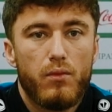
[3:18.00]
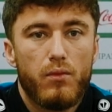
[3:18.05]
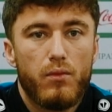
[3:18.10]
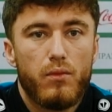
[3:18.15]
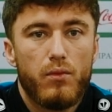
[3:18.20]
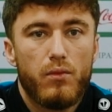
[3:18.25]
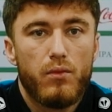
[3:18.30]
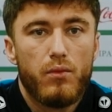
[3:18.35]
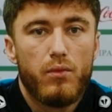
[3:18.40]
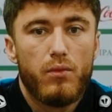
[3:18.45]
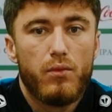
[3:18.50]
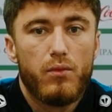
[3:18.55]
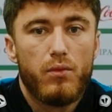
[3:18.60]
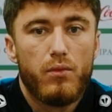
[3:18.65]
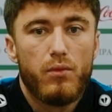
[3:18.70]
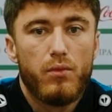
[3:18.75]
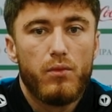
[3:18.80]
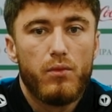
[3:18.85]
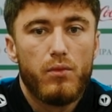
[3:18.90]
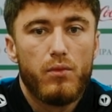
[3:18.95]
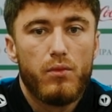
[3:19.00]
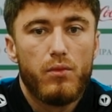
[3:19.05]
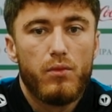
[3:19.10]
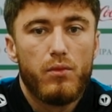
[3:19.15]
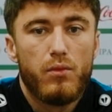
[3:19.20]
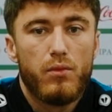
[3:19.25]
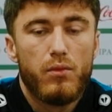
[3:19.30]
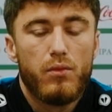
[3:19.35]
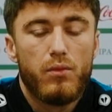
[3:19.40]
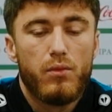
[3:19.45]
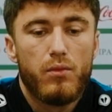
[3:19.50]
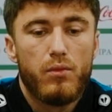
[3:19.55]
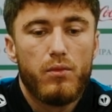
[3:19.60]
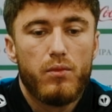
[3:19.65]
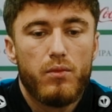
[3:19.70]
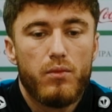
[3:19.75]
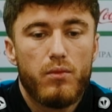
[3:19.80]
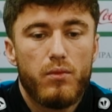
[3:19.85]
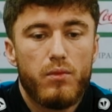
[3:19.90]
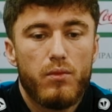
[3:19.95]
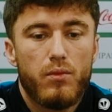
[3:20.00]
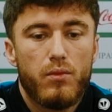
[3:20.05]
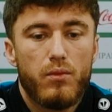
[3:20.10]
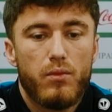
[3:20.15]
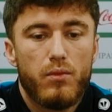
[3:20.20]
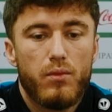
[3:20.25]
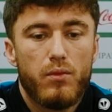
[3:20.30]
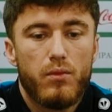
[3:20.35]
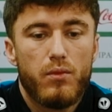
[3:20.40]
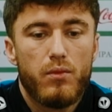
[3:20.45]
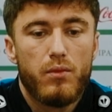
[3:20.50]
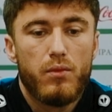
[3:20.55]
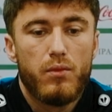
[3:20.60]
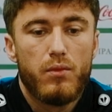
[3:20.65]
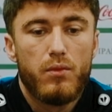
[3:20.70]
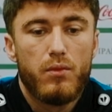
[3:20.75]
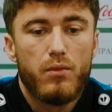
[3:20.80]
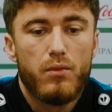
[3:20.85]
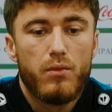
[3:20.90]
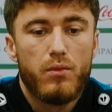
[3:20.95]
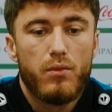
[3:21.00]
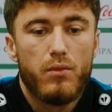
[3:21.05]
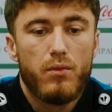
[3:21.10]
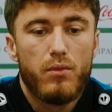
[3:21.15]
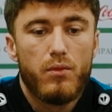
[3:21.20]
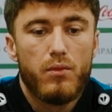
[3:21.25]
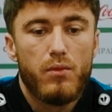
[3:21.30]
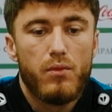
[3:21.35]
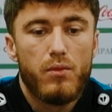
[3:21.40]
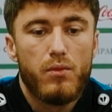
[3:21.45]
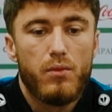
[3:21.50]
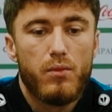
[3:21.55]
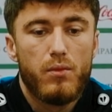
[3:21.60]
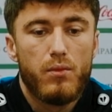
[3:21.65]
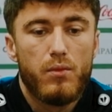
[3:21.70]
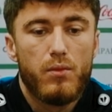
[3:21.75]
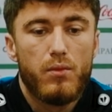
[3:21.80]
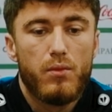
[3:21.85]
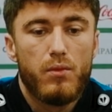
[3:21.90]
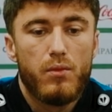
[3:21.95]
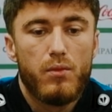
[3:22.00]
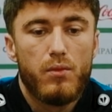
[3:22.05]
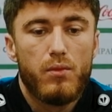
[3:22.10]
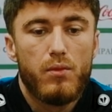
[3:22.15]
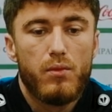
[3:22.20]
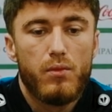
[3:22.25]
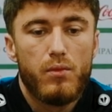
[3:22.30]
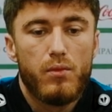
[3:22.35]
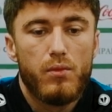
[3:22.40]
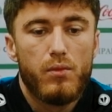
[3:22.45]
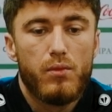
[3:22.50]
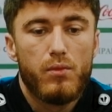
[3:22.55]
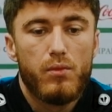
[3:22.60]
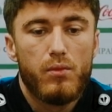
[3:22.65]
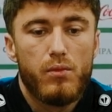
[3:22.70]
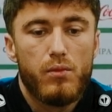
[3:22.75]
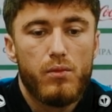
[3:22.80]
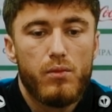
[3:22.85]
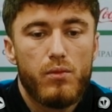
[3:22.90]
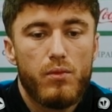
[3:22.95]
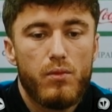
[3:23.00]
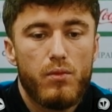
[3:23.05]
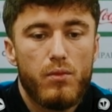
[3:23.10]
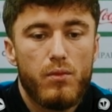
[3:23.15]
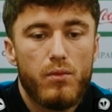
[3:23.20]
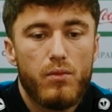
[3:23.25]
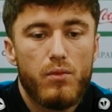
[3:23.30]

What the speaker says: No words are spoken by the person on screen.